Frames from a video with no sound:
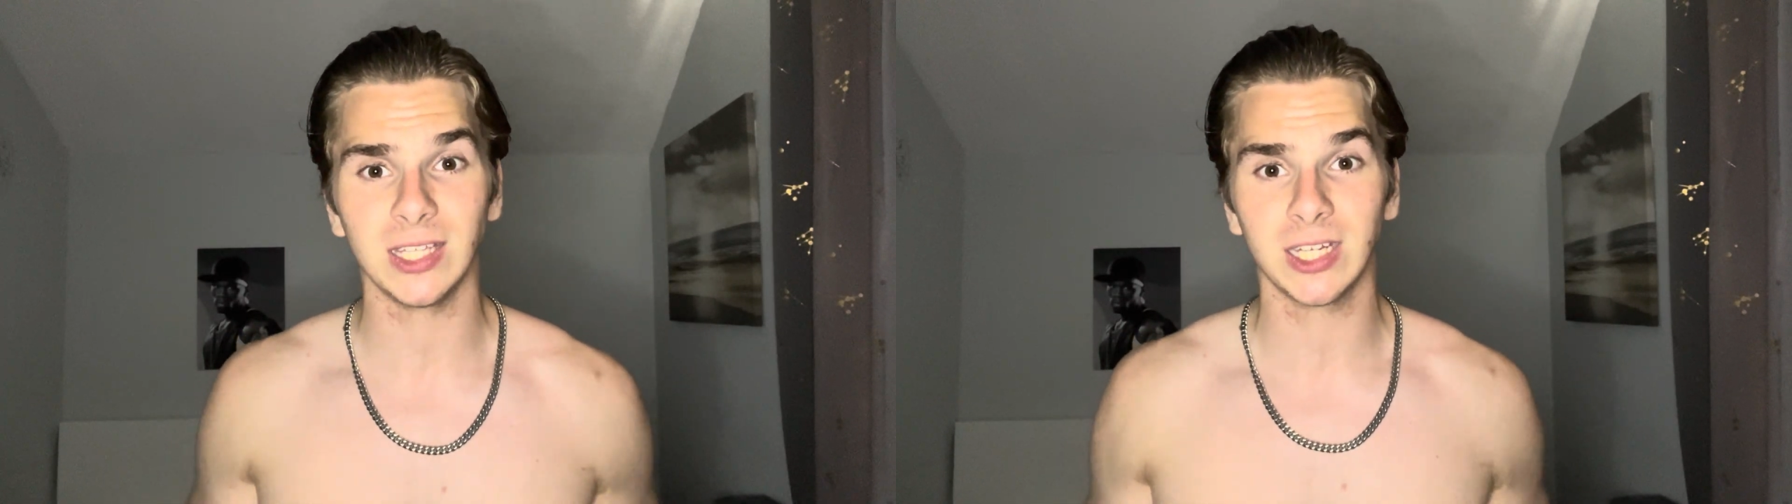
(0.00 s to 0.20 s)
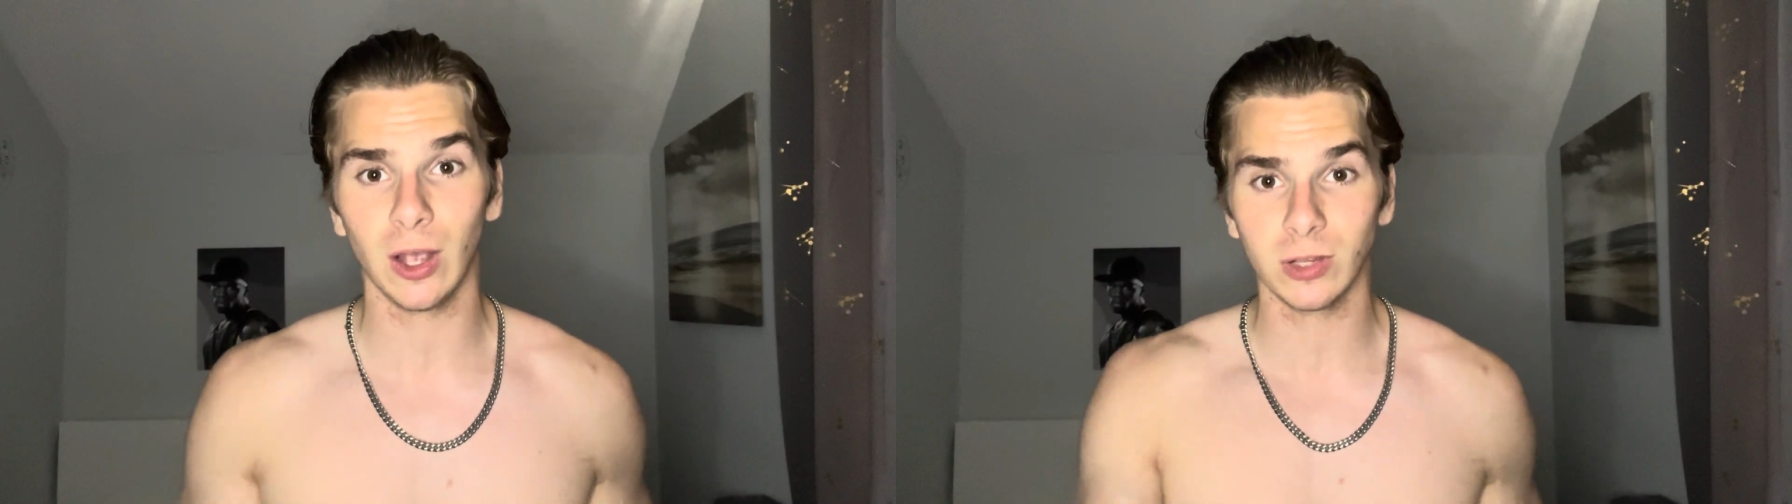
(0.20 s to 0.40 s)

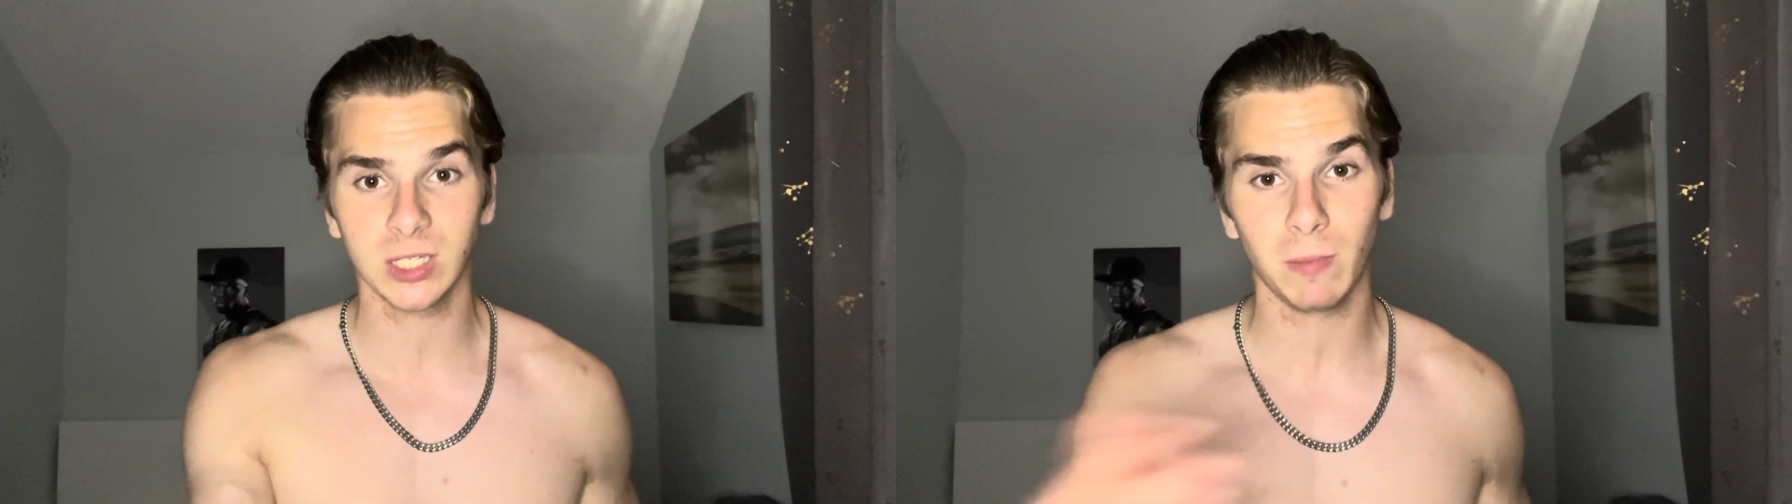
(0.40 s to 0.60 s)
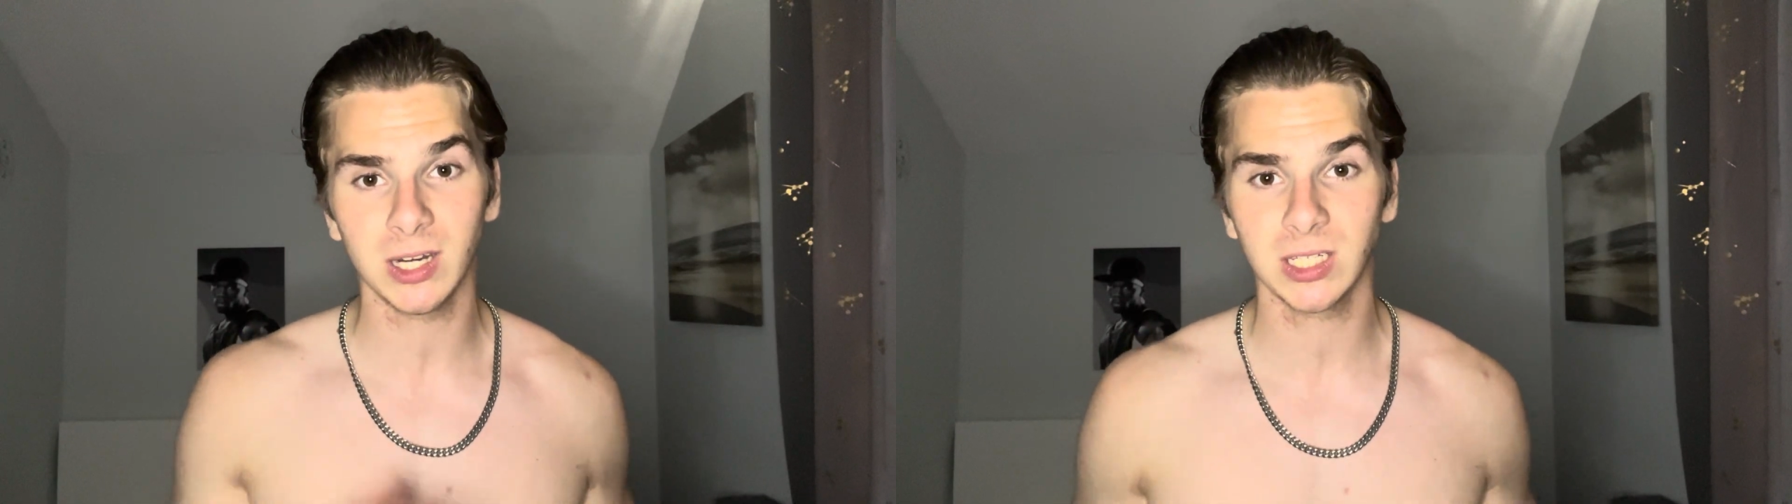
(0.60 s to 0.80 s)
to go and
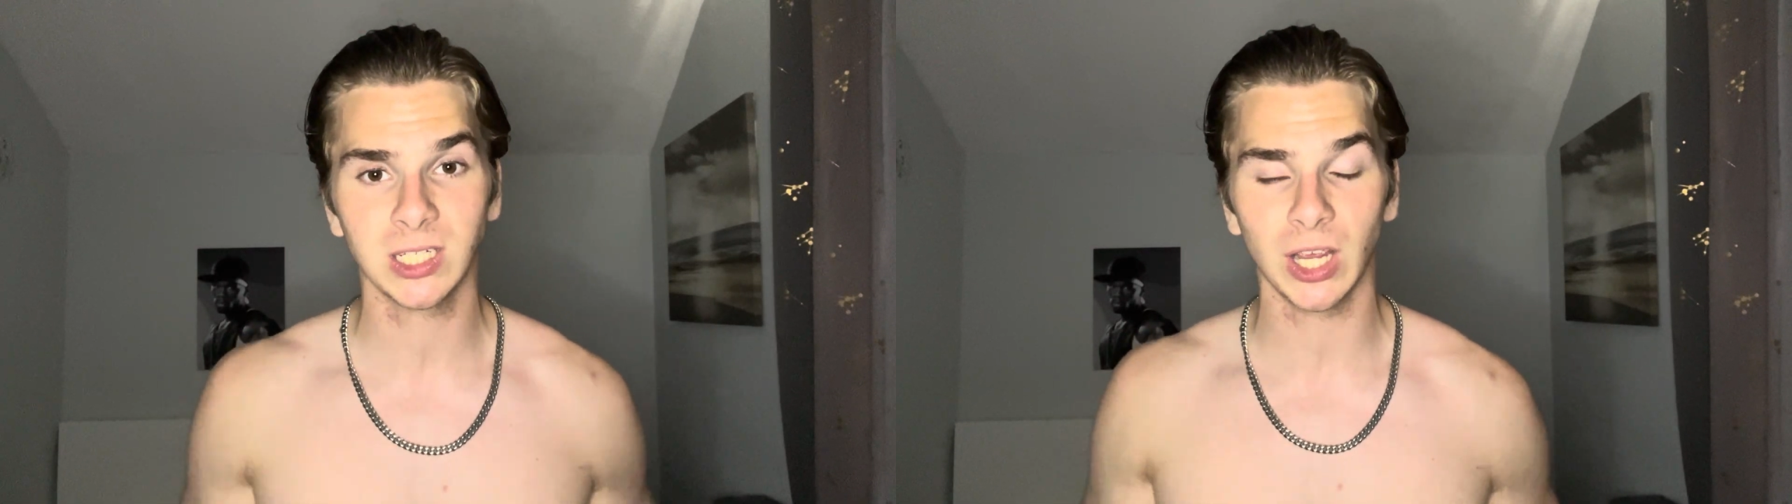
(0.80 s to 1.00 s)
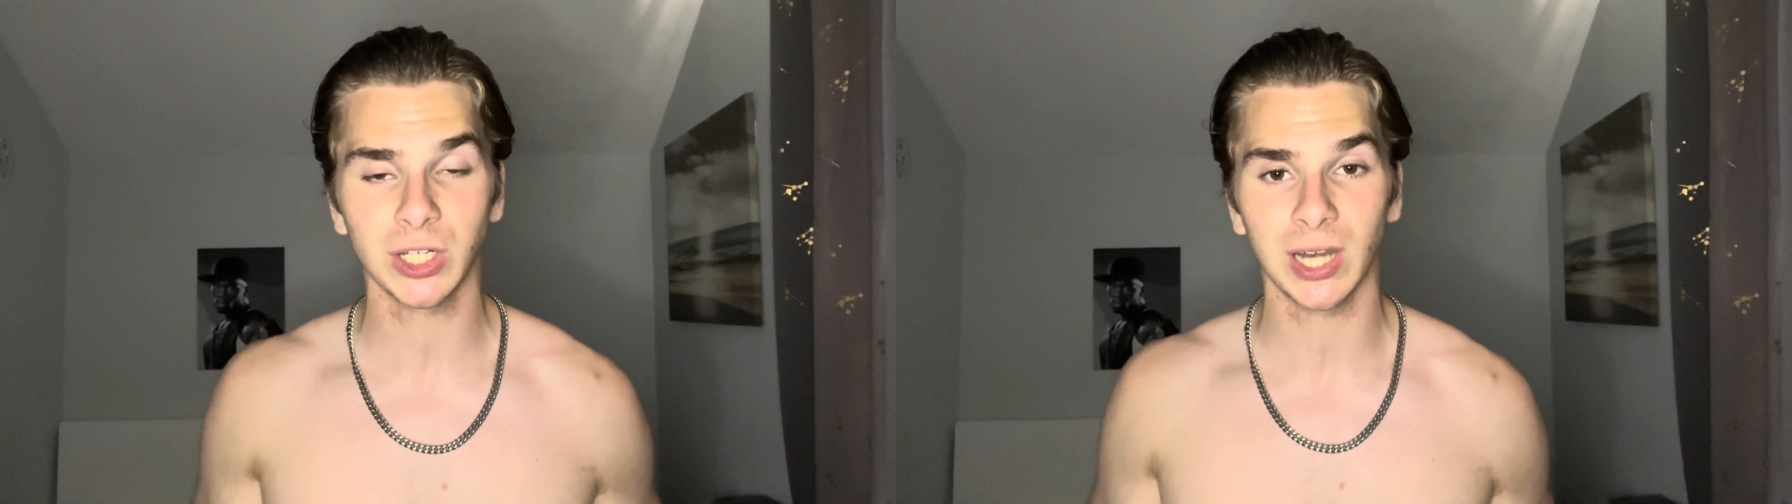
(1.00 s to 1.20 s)
smash the
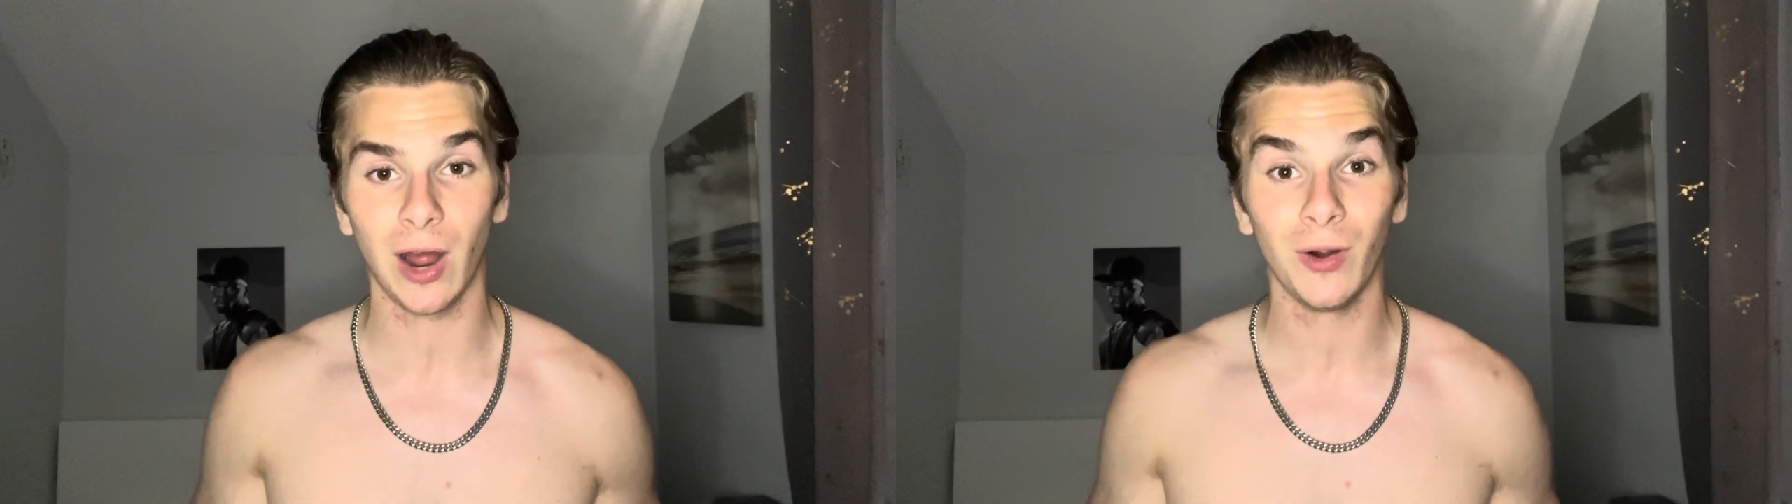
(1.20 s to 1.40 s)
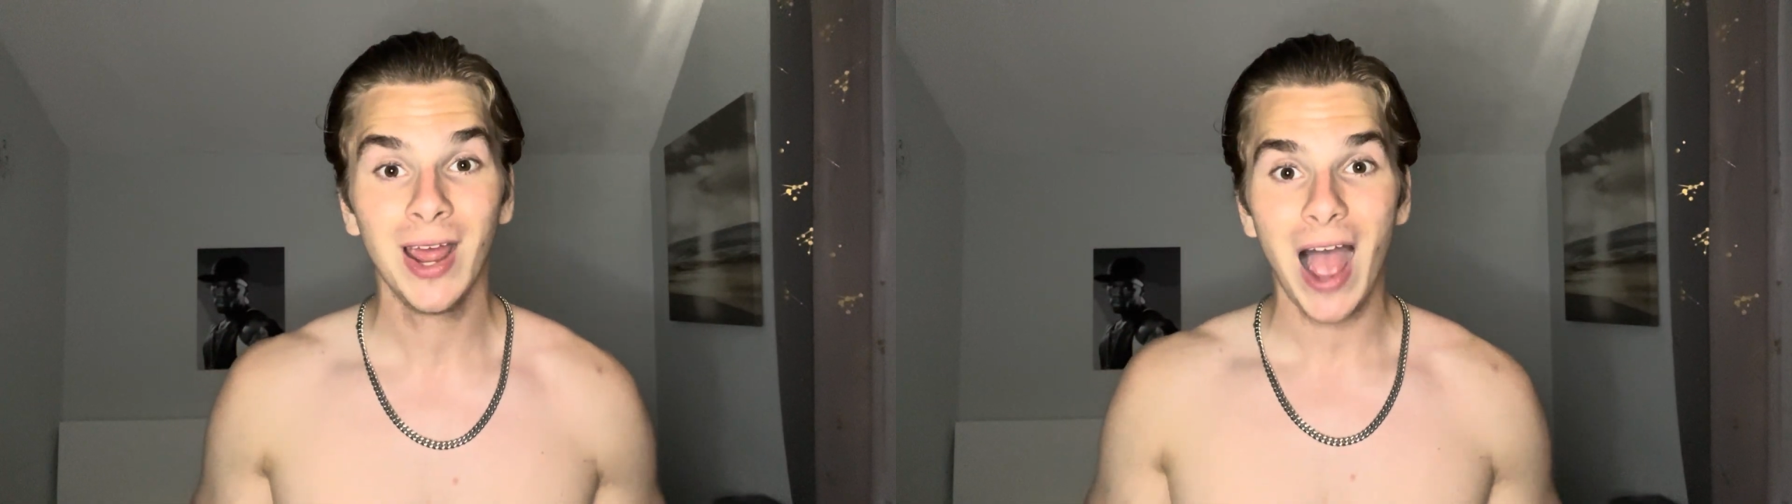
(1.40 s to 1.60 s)
session out.